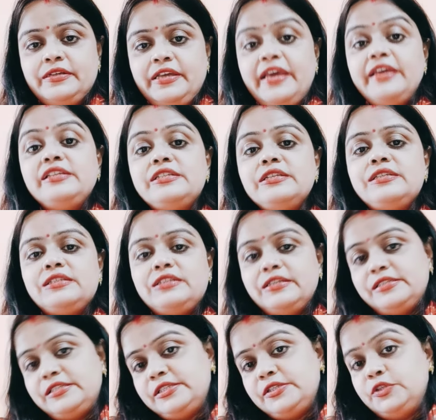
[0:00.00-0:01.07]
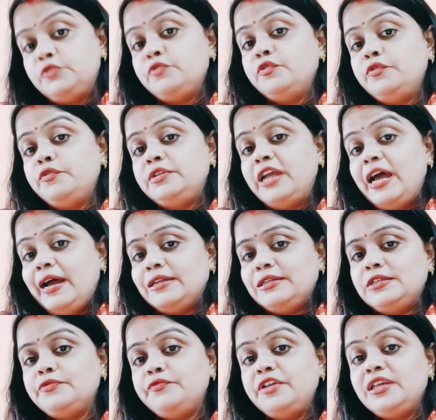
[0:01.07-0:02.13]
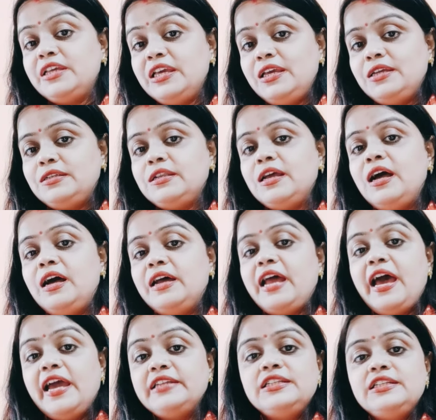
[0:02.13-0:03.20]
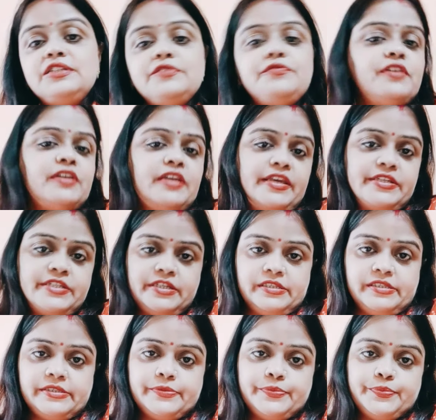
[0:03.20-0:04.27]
existence, through that we get our identifications.